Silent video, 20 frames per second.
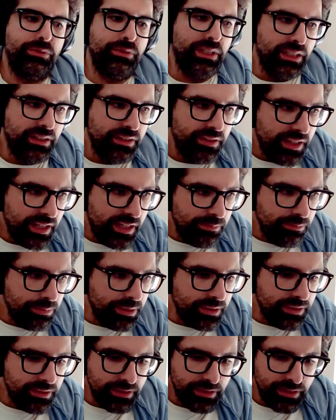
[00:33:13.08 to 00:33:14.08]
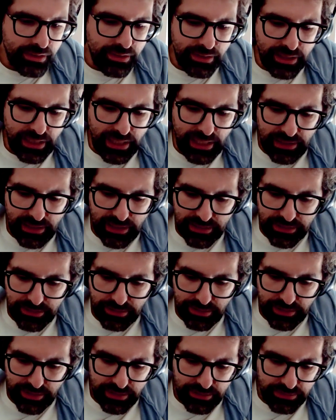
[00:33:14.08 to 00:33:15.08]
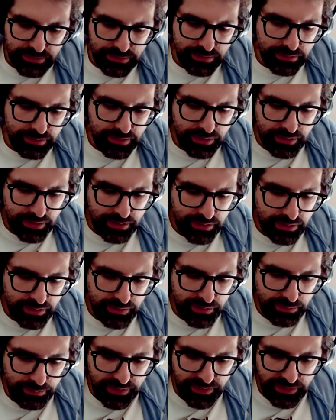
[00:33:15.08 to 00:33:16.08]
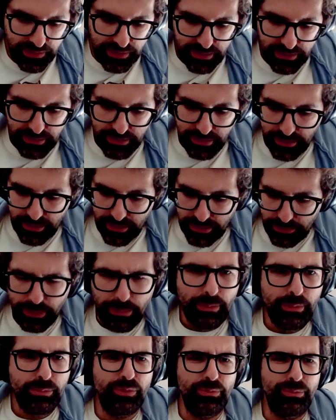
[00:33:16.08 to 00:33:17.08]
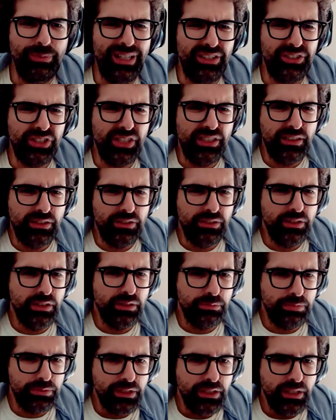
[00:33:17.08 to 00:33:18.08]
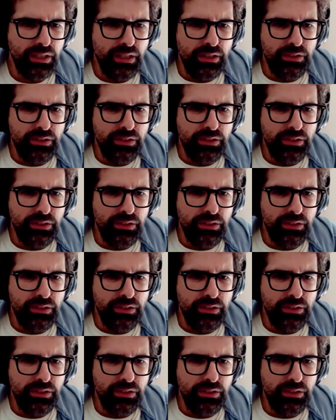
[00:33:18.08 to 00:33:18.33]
to ask them, but I'll actually give you something that you remember Mailjet as a company. So the